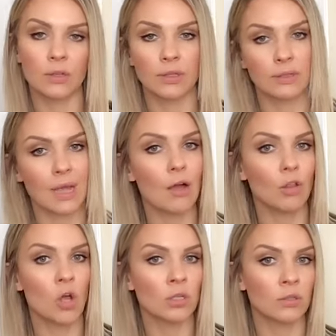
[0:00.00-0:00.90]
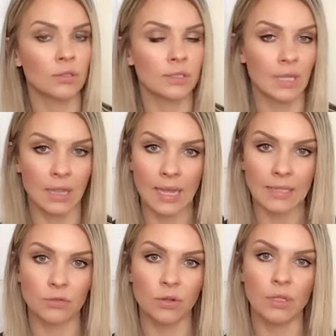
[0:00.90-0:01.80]
How long the result
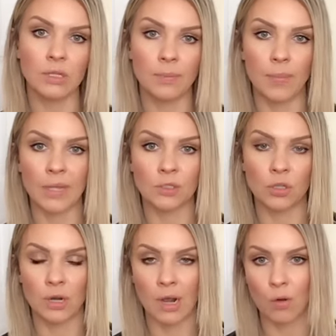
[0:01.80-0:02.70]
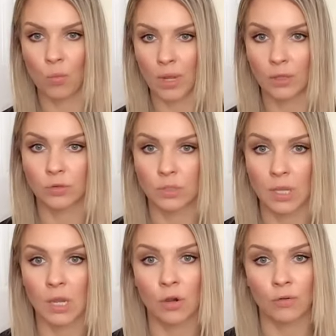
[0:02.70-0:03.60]
lasts really depends on how well you
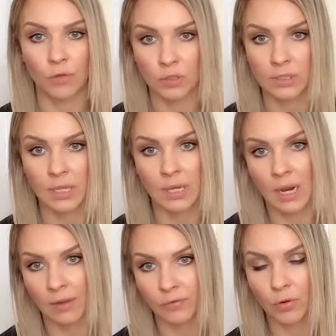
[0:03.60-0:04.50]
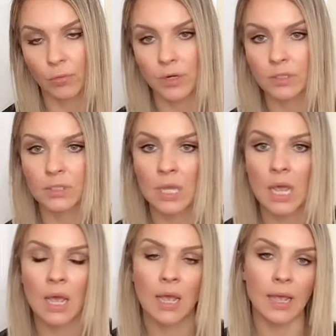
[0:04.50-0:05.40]
take care of your skin afterwards.
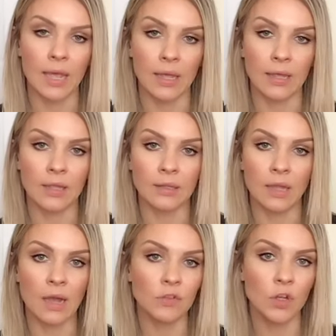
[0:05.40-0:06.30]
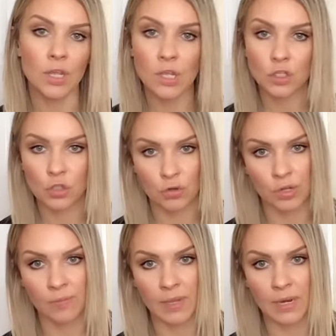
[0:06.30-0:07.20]
And after each
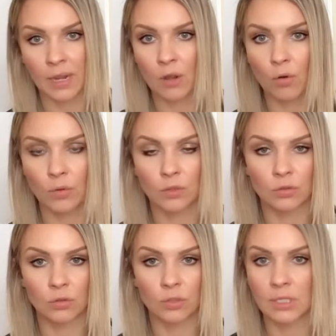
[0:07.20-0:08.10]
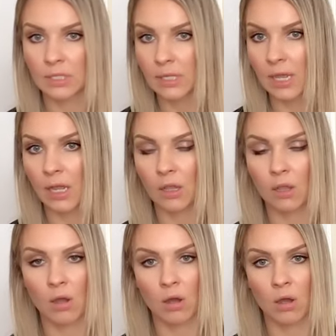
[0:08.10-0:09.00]
treatment, I go into
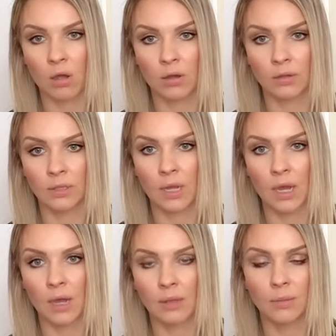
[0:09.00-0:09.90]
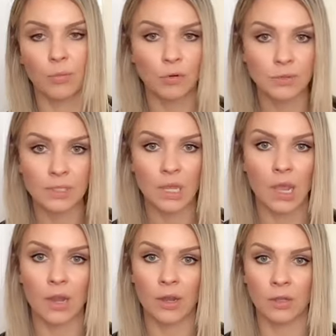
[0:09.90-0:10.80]
detail on the
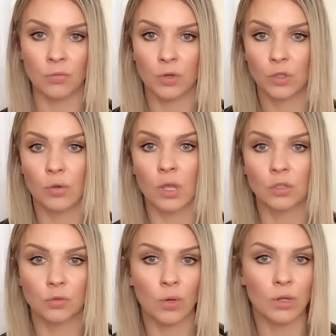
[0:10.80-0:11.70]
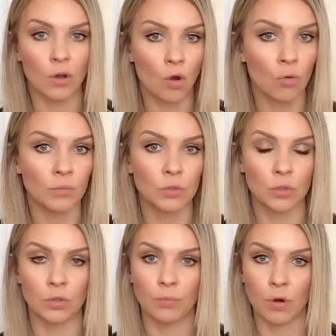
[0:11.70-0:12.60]
post-care and what you can do at home
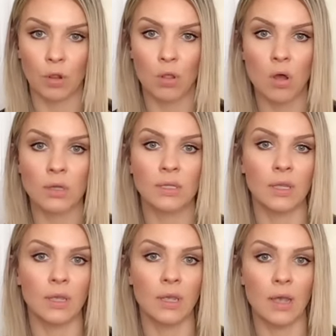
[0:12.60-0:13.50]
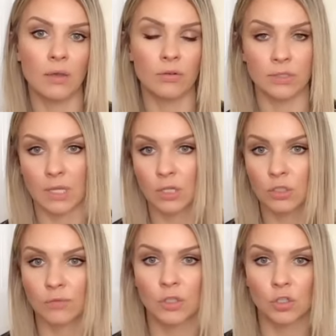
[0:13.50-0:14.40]
to prolong the
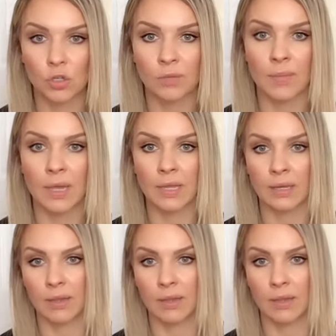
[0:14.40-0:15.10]
results of the treatment,